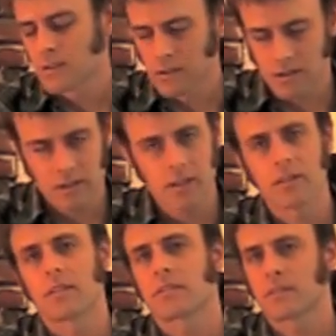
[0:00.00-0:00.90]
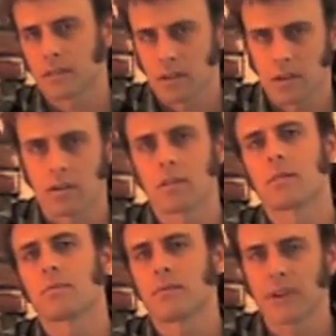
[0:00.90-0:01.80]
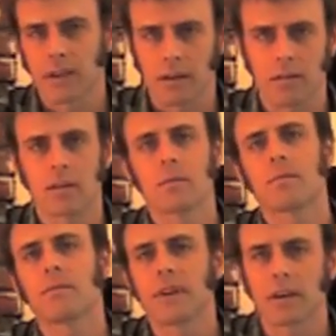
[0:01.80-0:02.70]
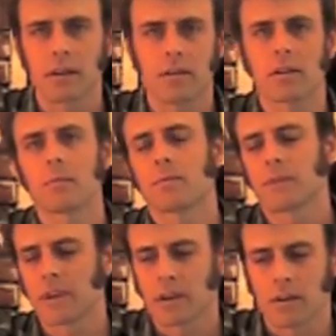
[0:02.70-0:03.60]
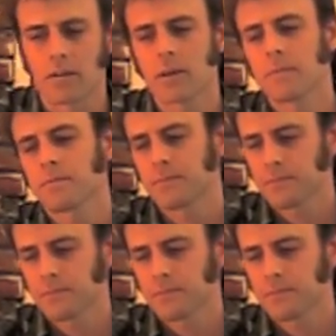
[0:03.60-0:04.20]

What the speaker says: Just like this. Down, up, down, up, down, up, down, up.